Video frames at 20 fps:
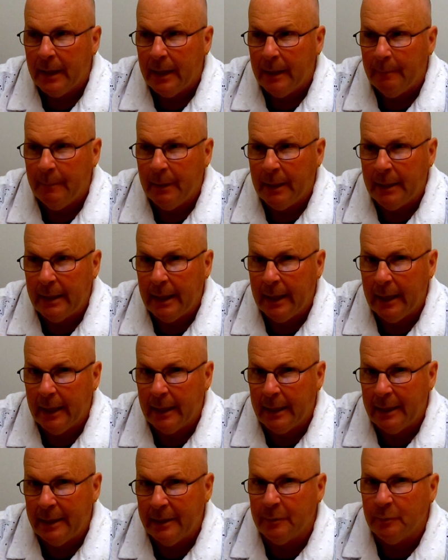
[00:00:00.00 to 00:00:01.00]
but
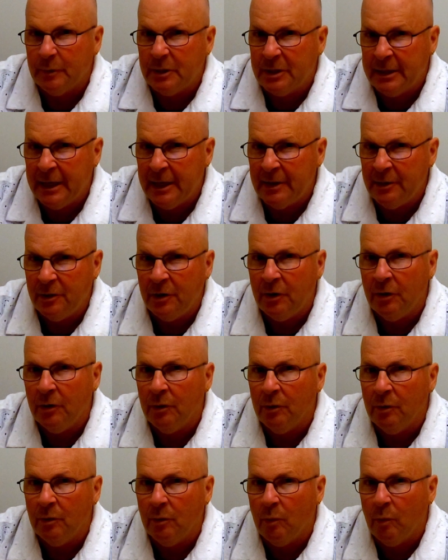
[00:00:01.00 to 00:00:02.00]
yet it's sent to
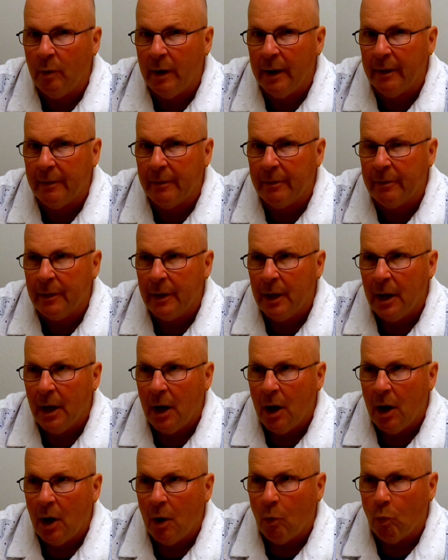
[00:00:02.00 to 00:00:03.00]
you with
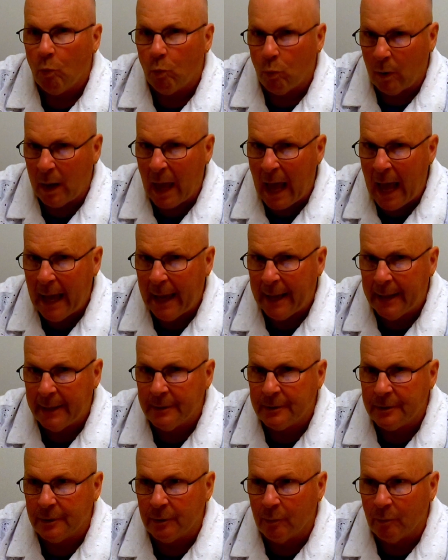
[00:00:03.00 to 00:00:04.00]

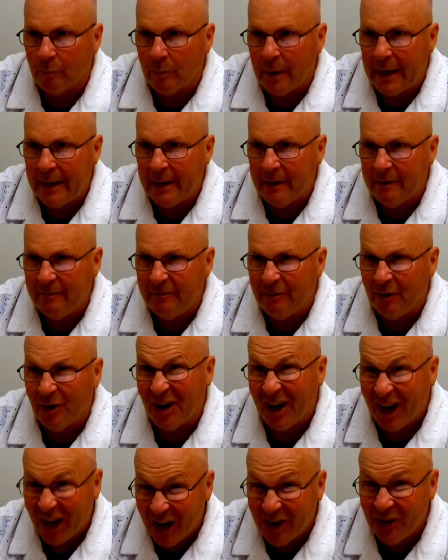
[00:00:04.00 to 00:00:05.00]
lines that are rated for
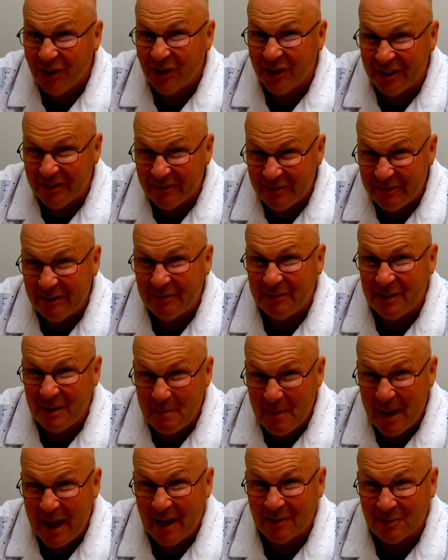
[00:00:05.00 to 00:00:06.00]
150
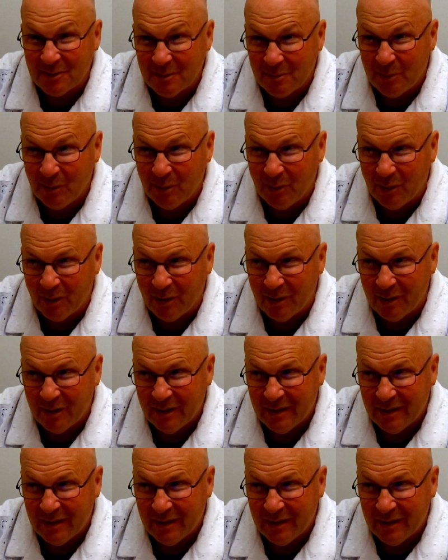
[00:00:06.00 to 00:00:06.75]
pounds of pull.